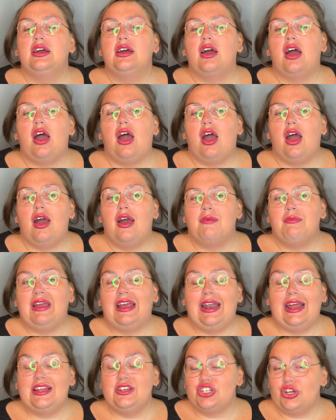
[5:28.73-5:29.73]
And
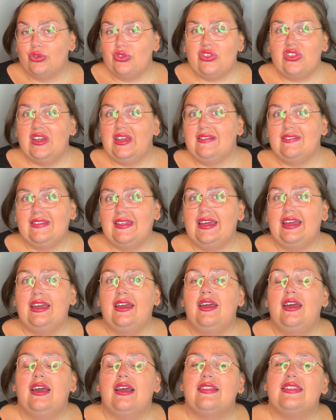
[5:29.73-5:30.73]
I don't think that
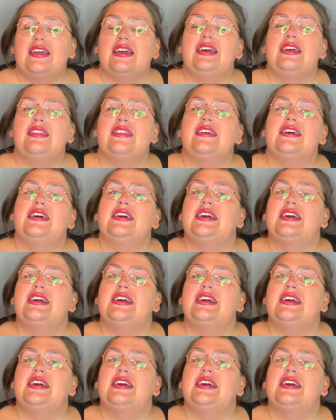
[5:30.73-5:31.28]
the